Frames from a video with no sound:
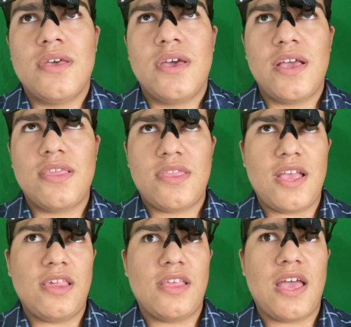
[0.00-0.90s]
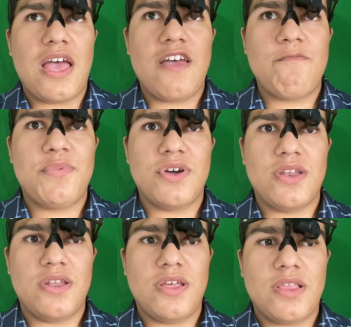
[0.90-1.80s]
It's nice to have,
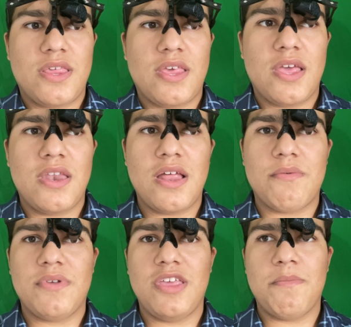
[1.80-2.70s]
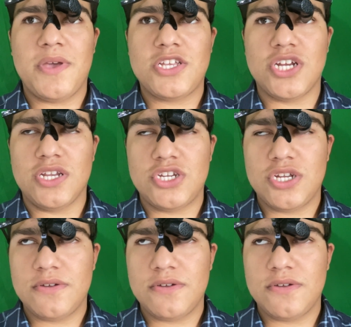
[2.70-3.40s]
but it's not really a big change.